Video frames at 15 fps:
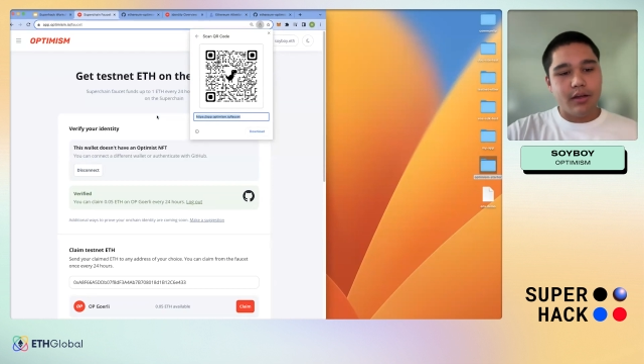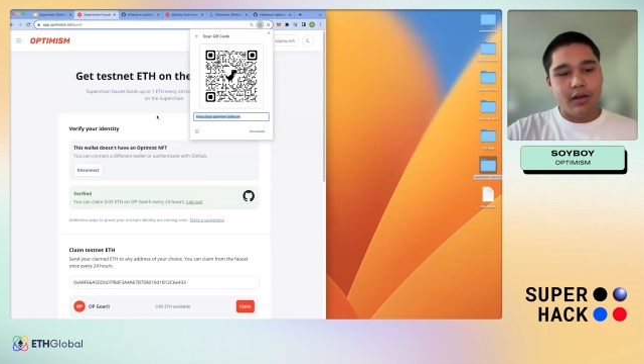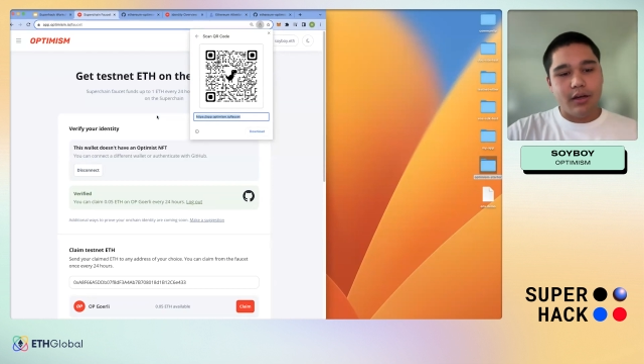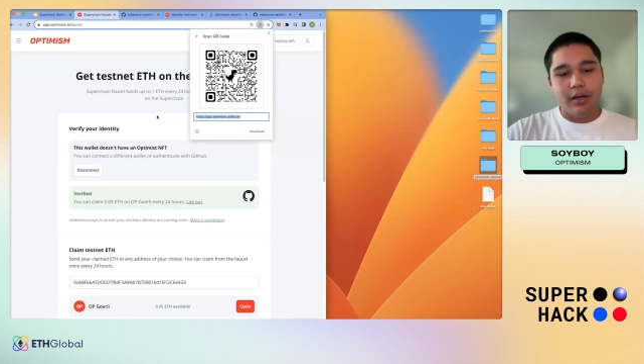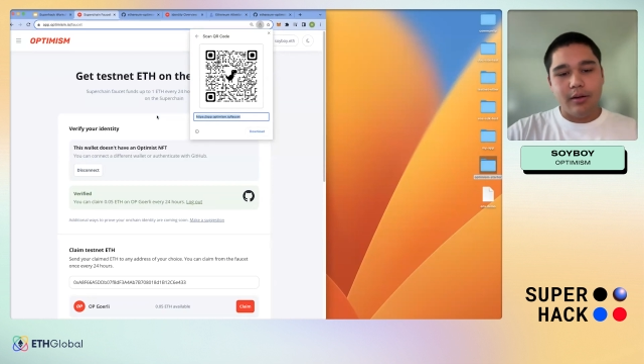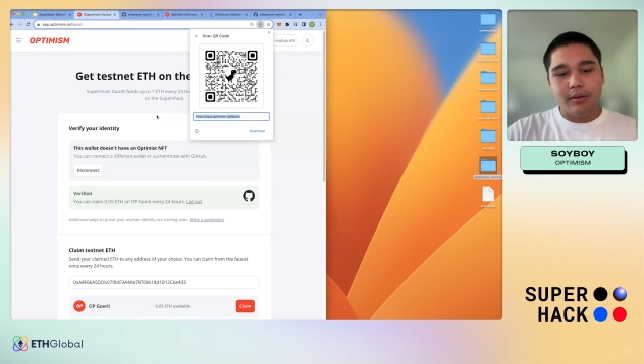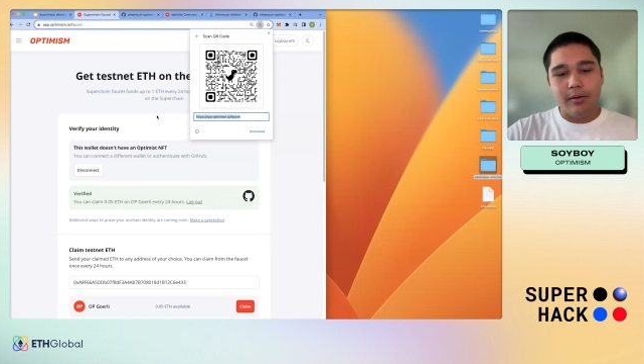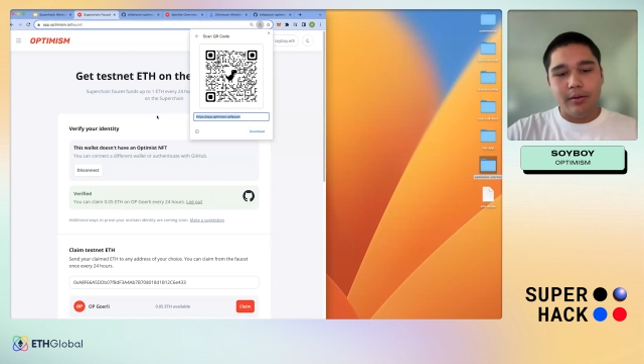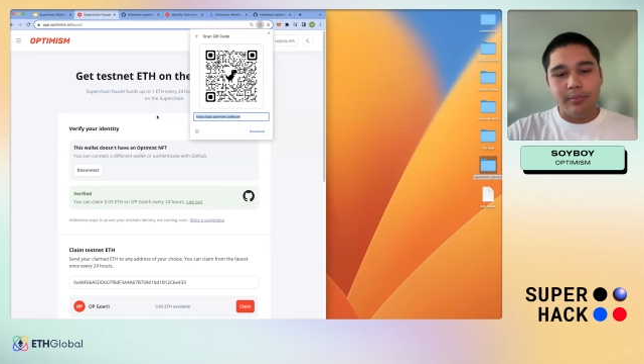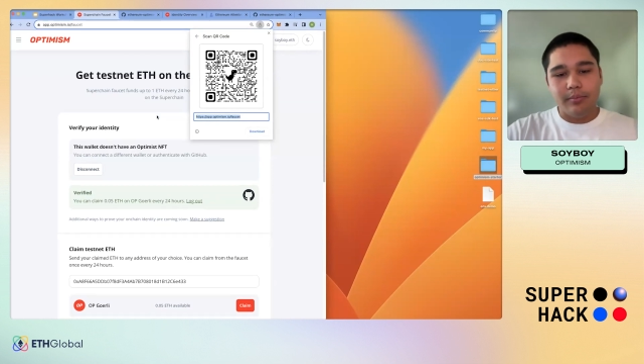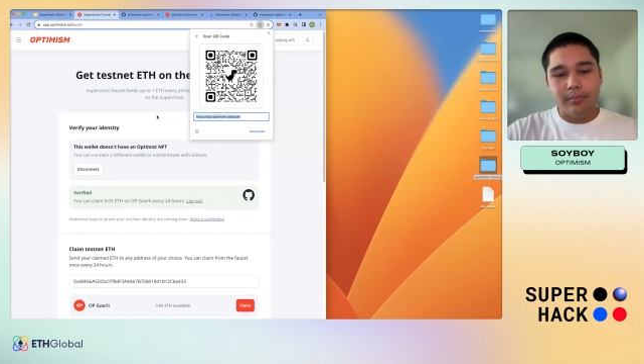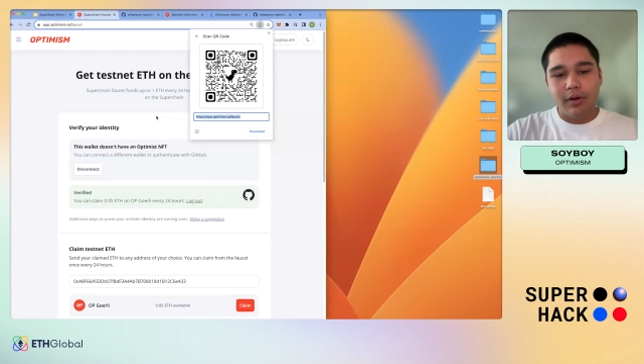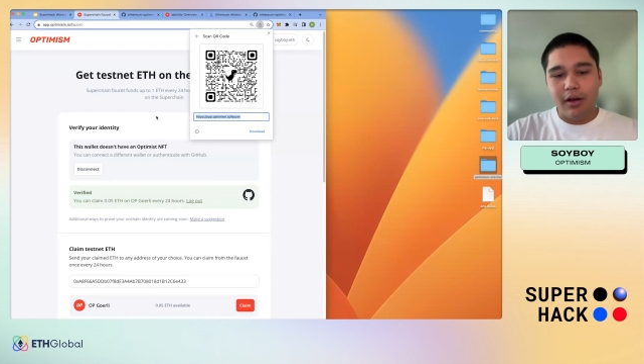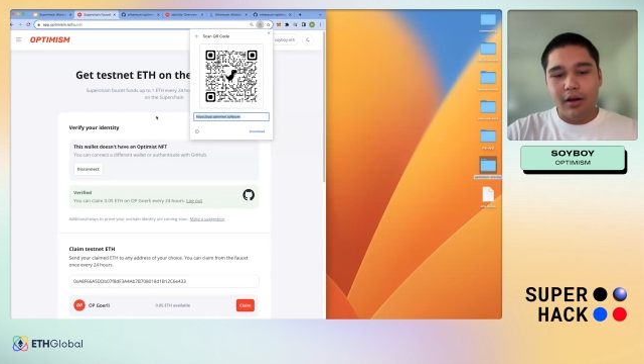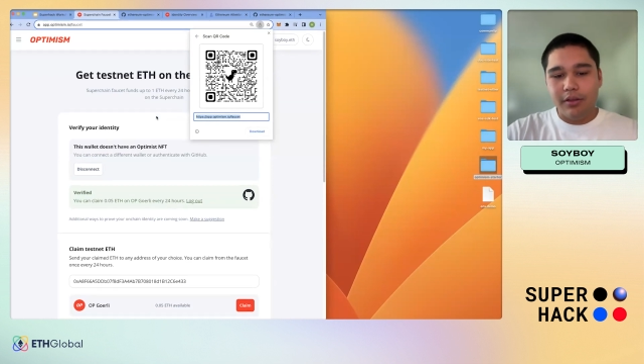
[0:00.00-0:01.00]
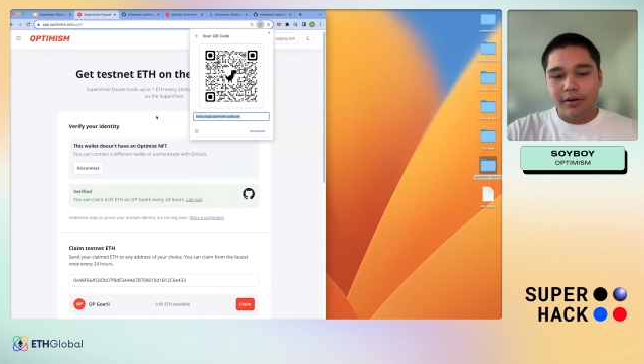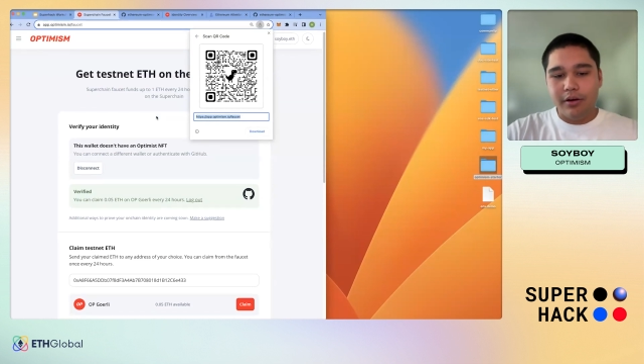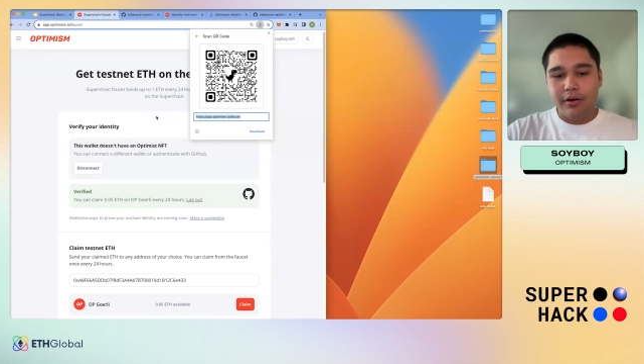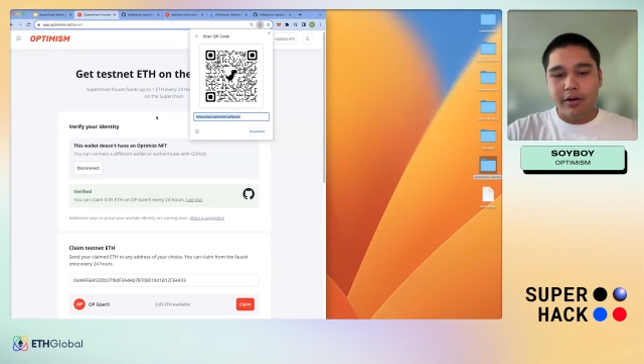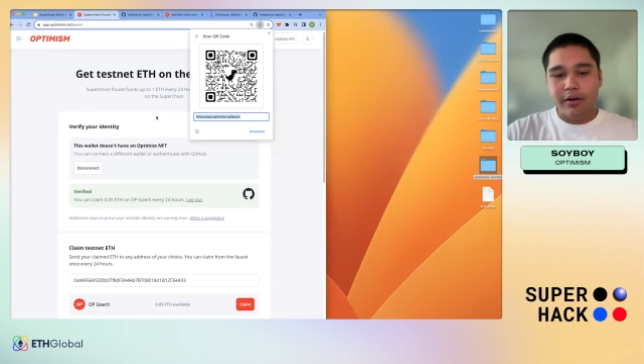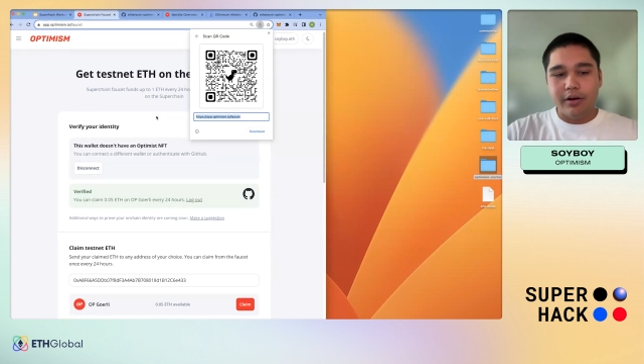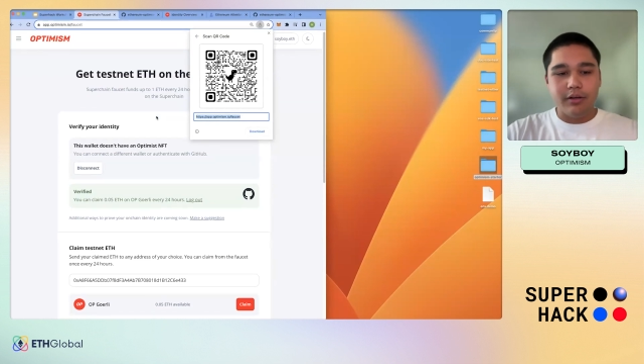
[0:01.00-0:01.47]

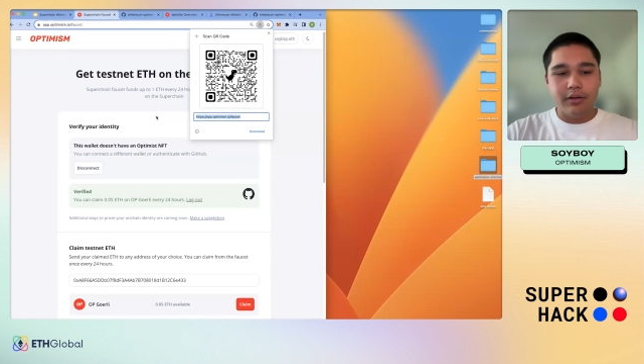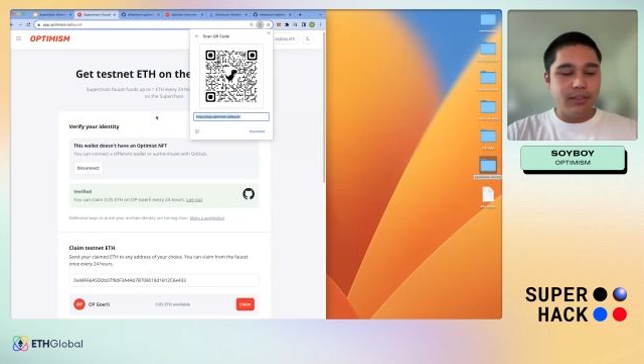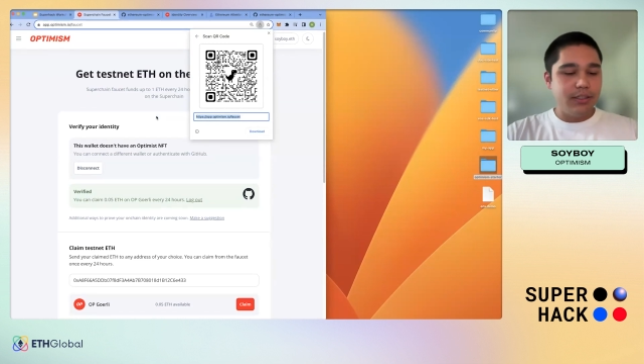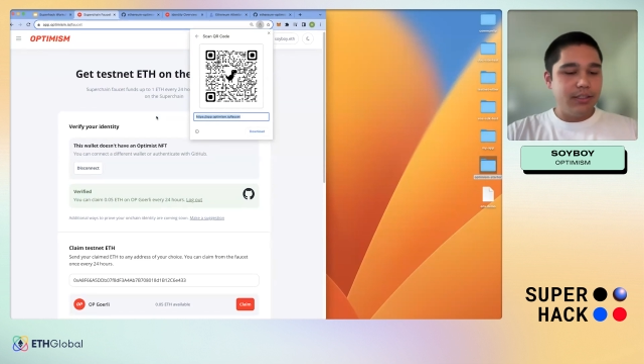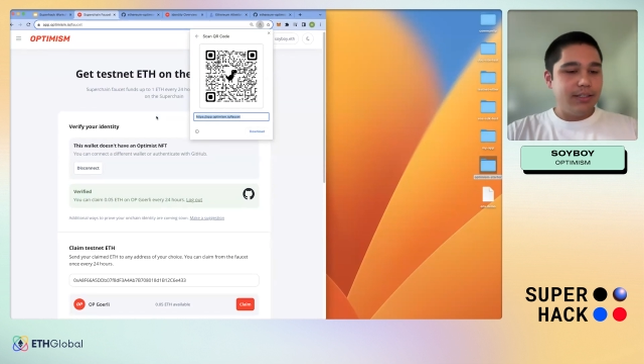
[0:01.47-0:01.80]
Other